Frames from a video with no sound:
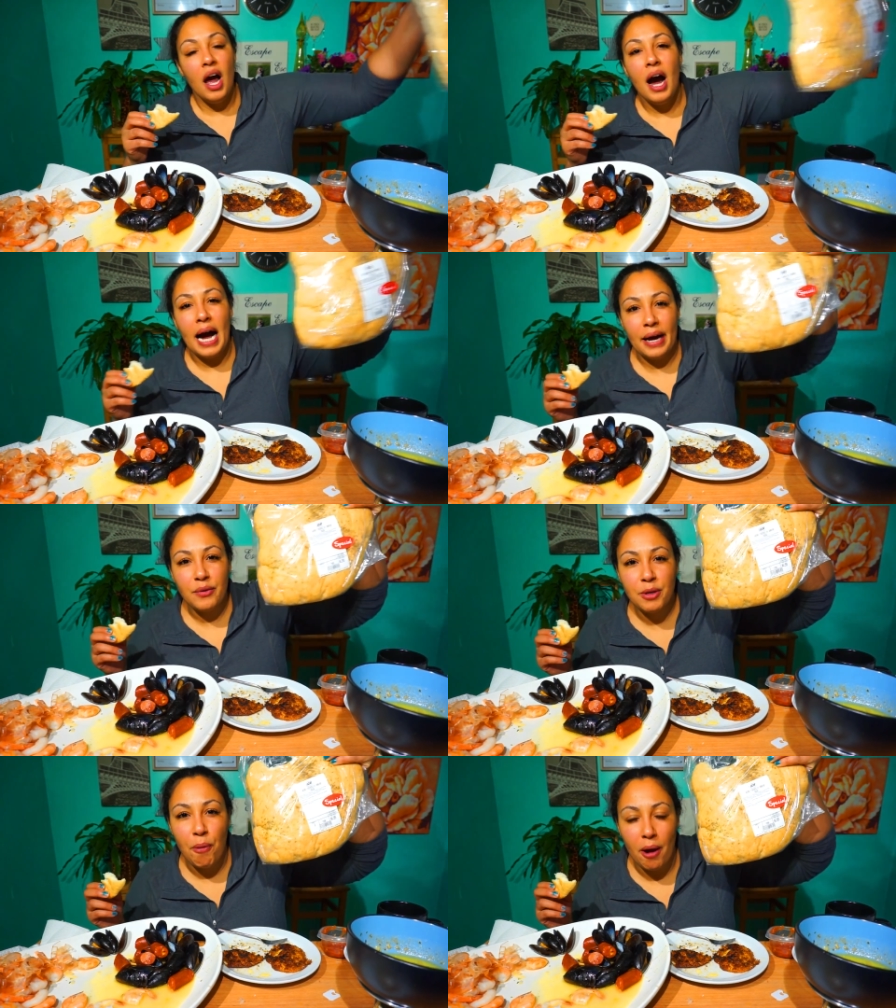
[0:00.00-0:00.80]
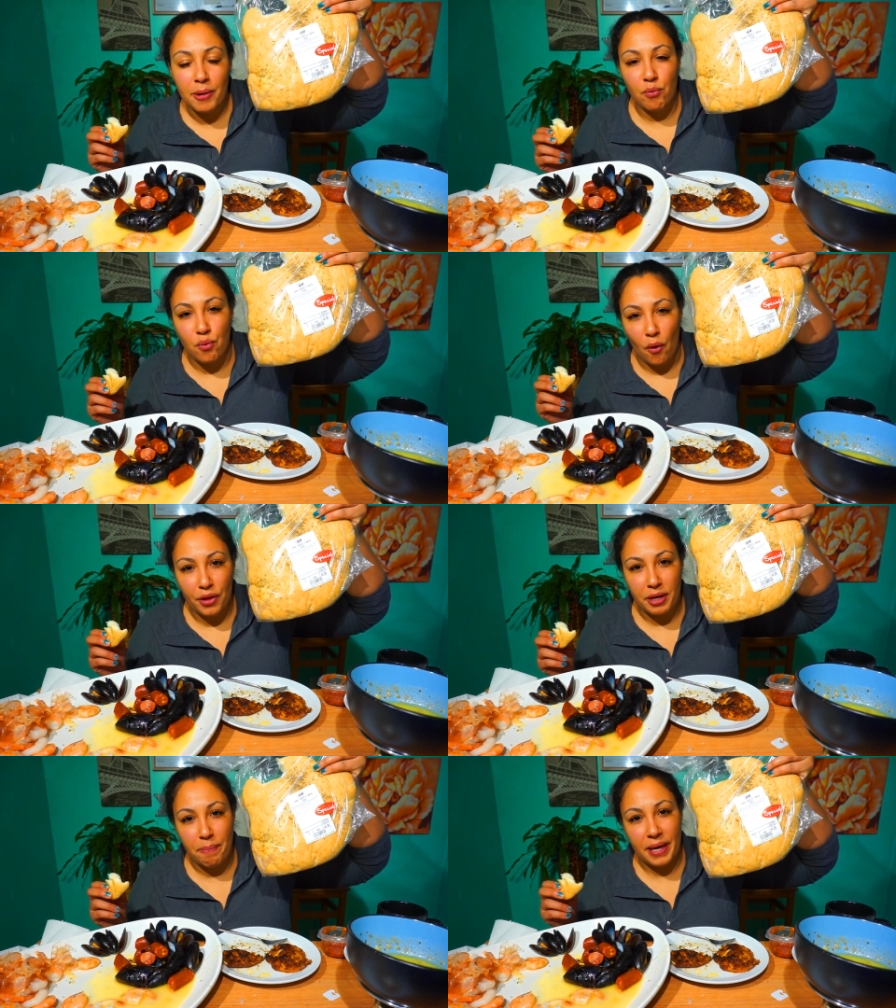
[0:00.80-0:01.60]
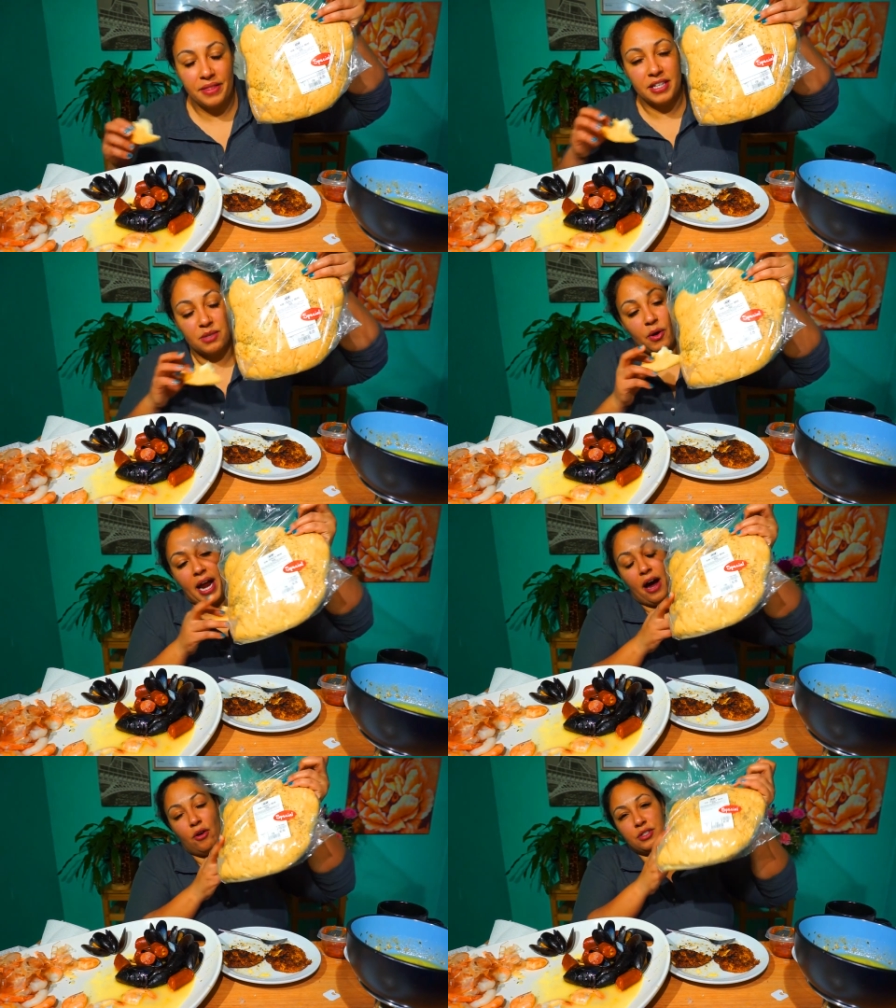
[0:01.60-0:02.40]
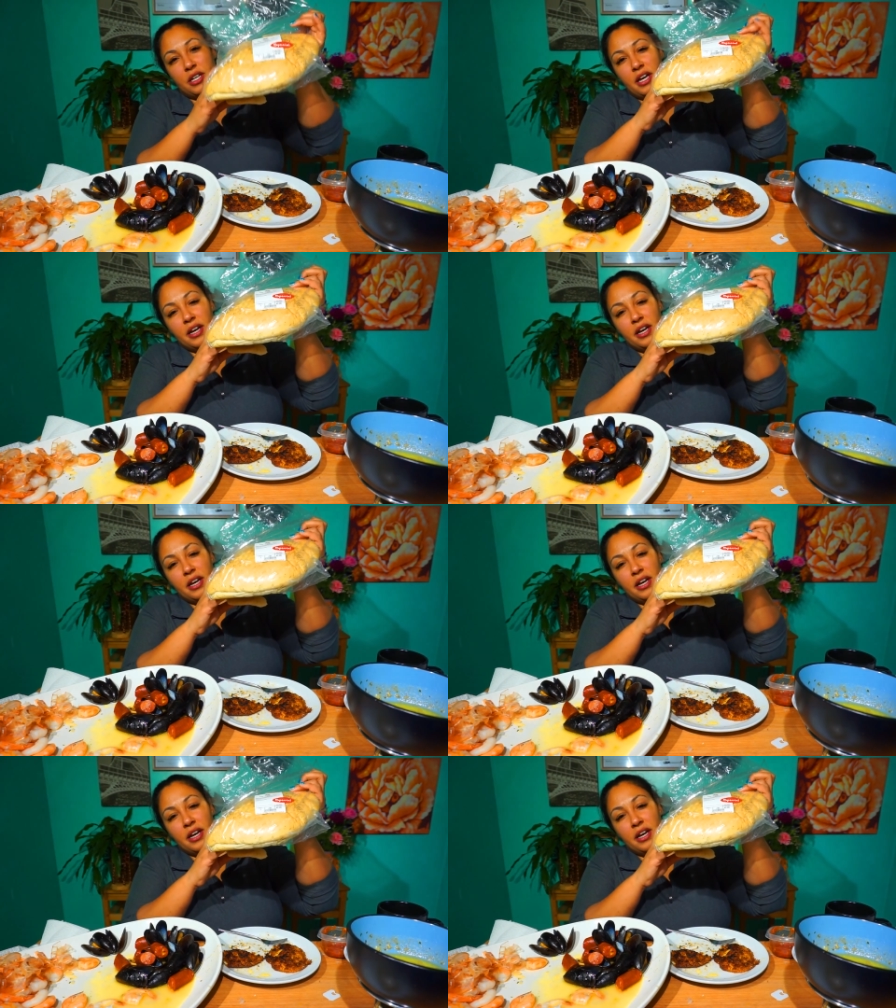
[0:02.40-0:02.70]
I would probably rolling pin this one out,